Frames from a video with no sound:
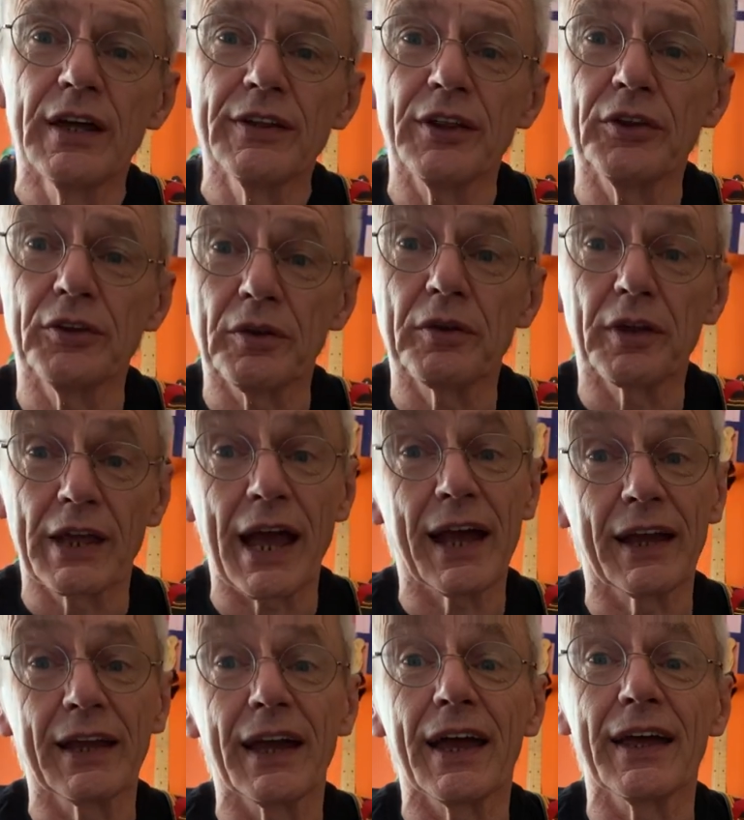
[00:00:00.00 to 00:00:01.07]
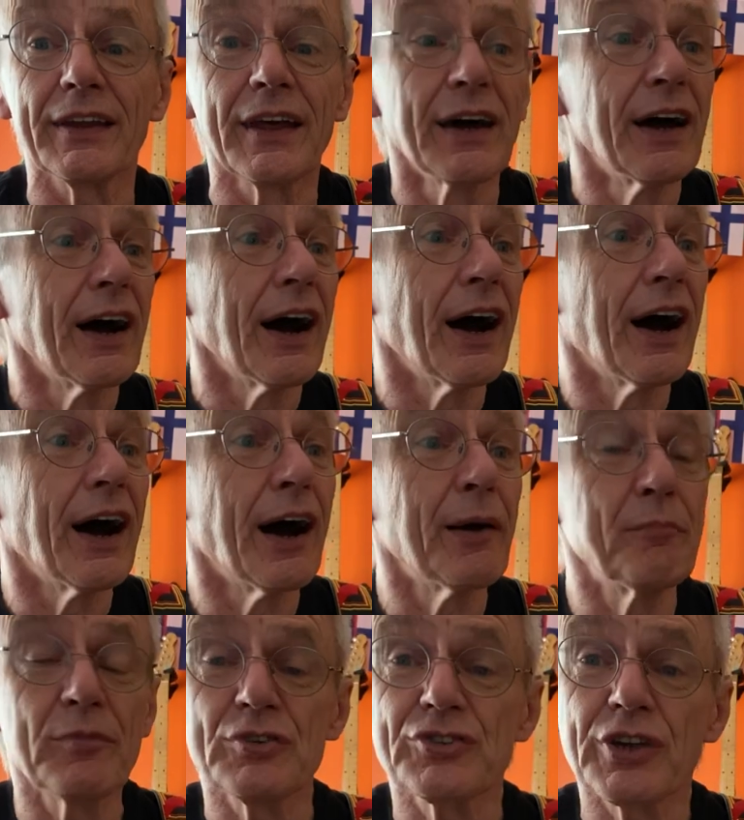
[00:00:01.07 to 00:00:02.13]
that you can get.
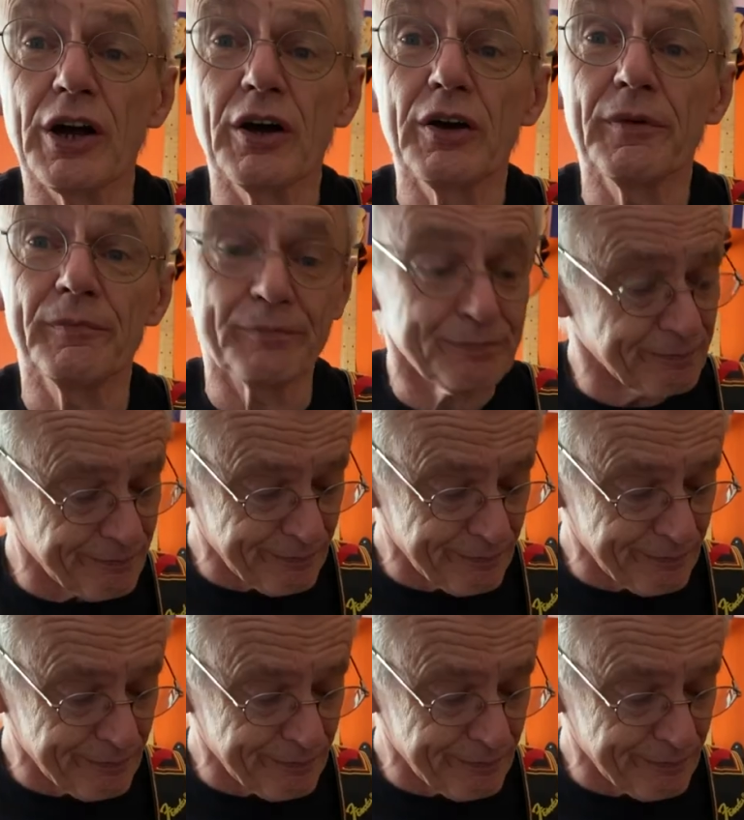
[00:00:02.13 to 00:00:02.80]
Um, so